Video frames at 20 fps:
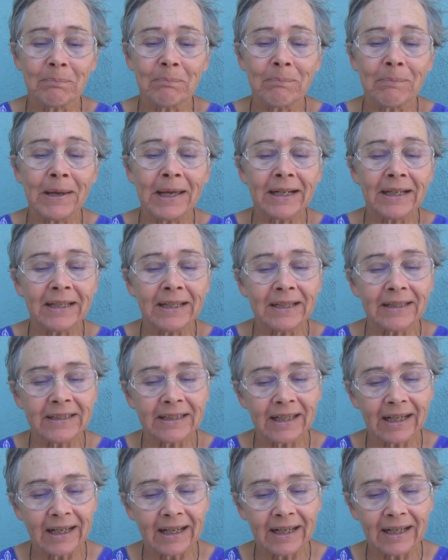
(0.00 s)
many a
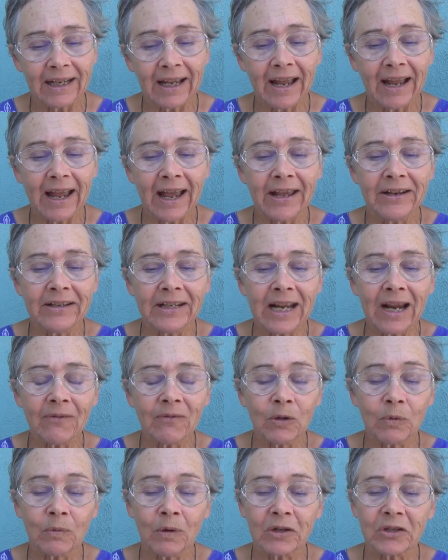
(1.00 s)
day, and
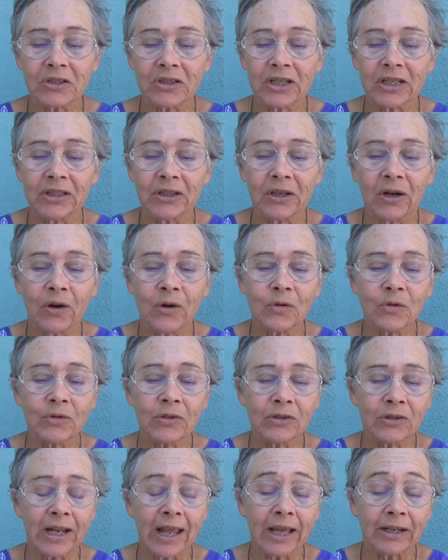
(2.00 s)
never was she
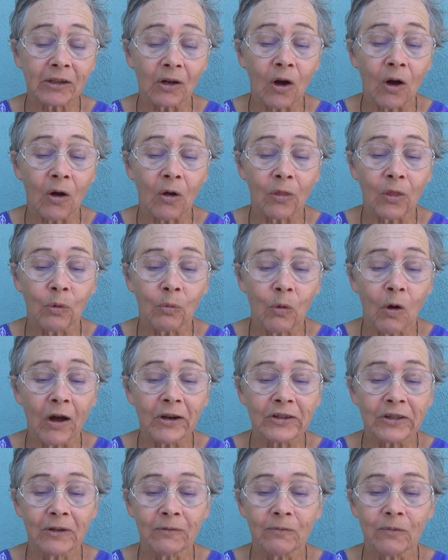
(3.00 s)
known at all the
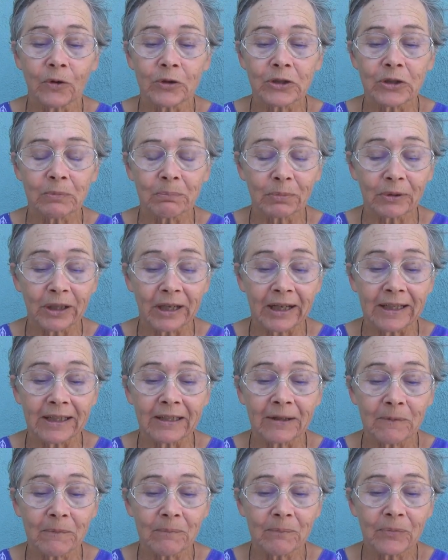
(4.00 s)
wanton for to
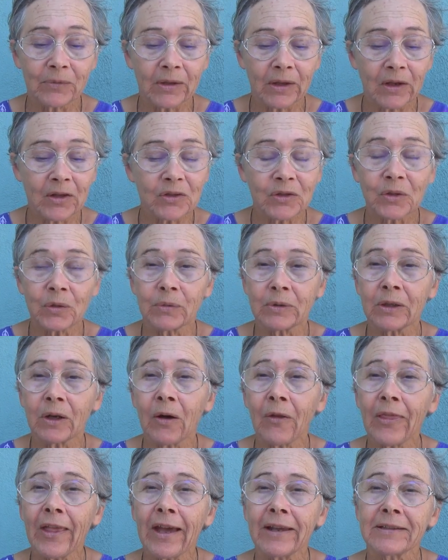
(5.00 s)
play. So in
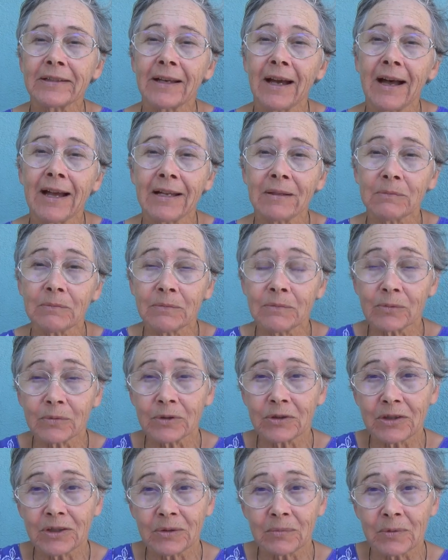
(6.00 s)
all that time,
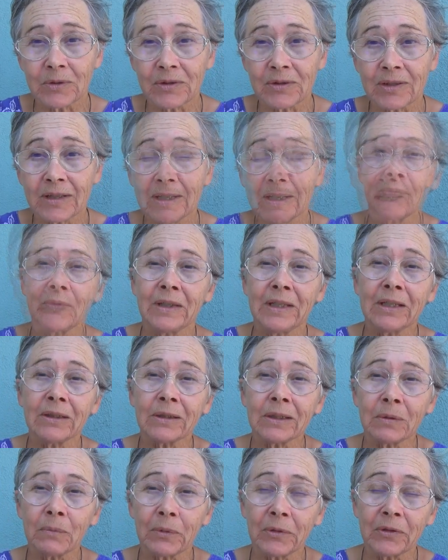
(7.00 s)
when she was
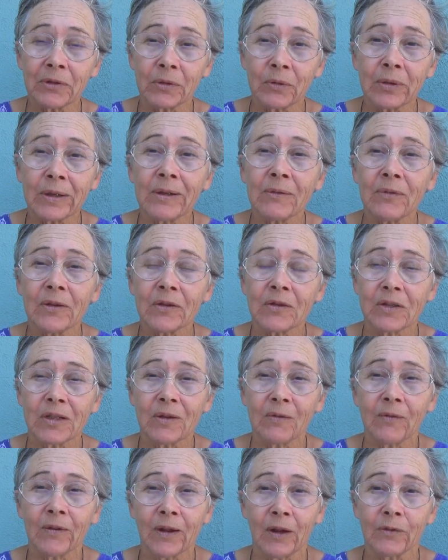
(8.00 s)
dealing with the grief that
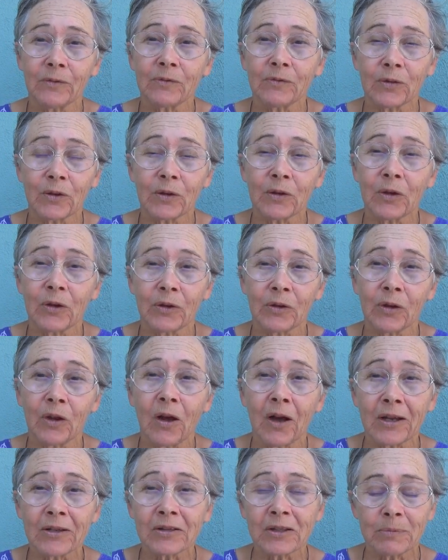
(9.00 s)
she felt for her
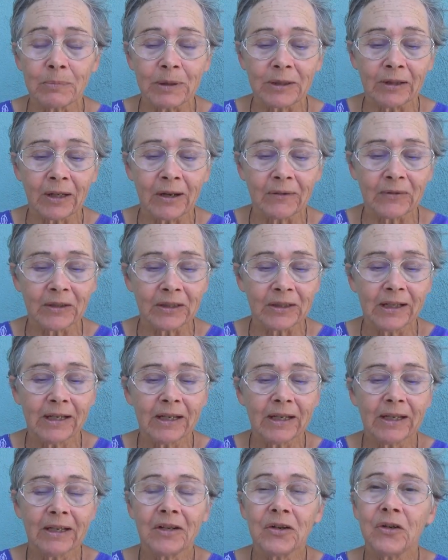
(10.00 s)
lost beloved,
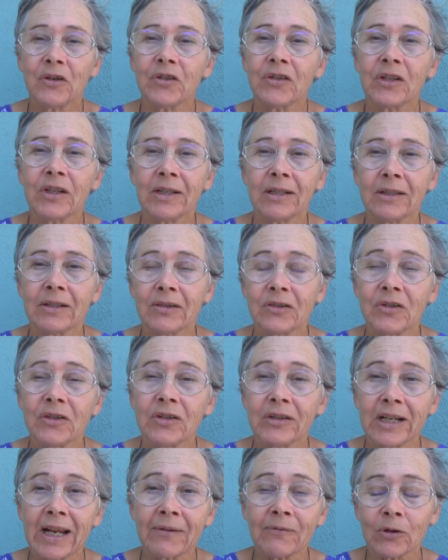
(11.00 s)
she
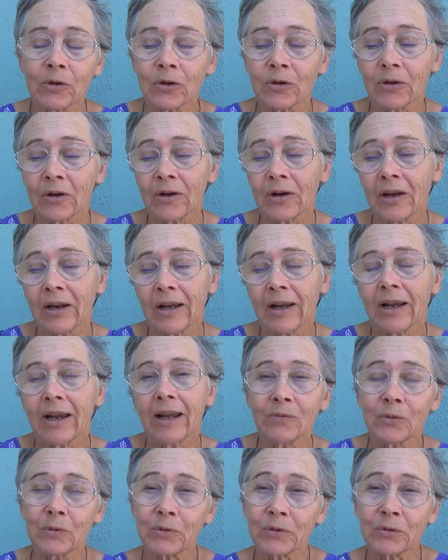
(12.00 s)
she never
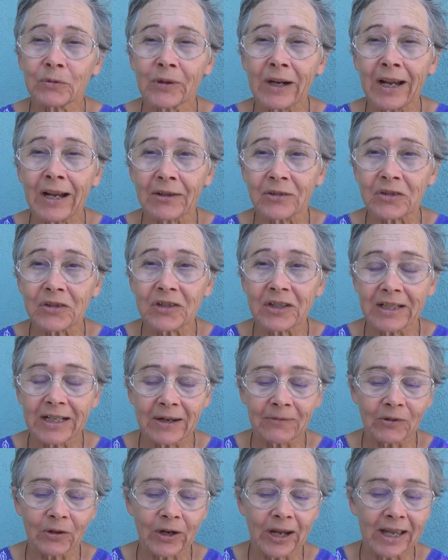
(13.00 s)
fooled around. She
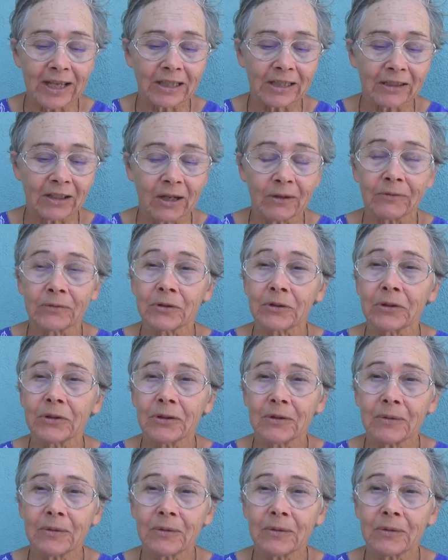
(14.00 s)
never had a lover.